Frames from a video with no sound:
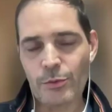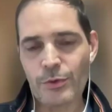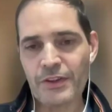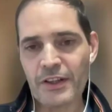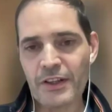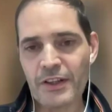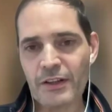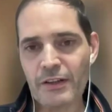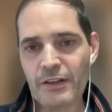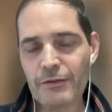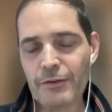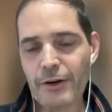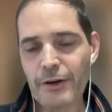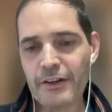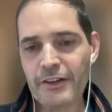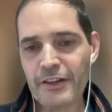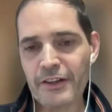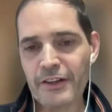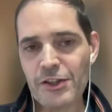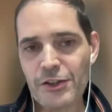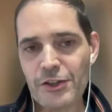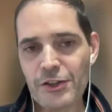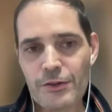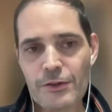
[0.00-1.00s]
so we can have
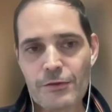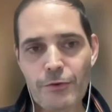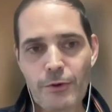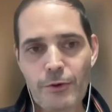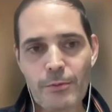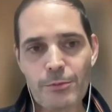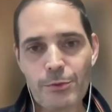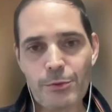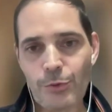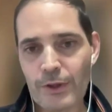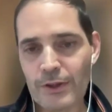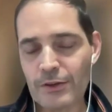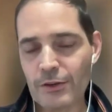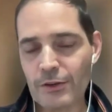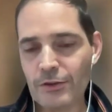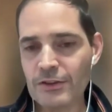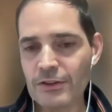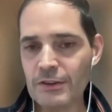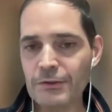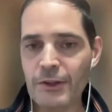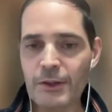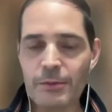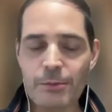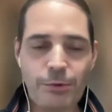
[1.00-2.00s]
variations from one
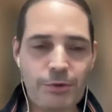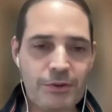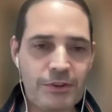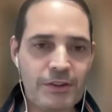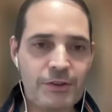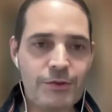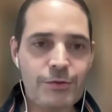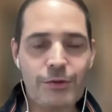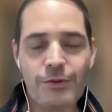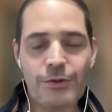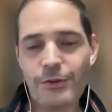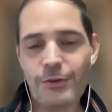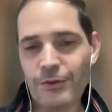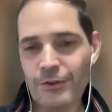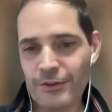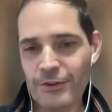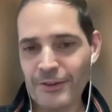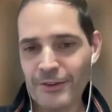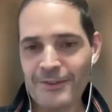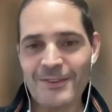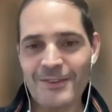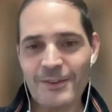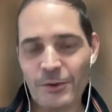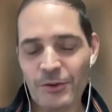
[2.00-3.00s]
notified body to
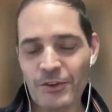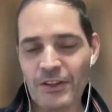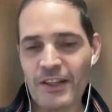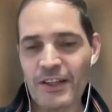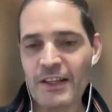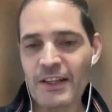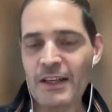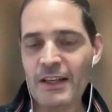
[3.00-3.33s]
another, okay?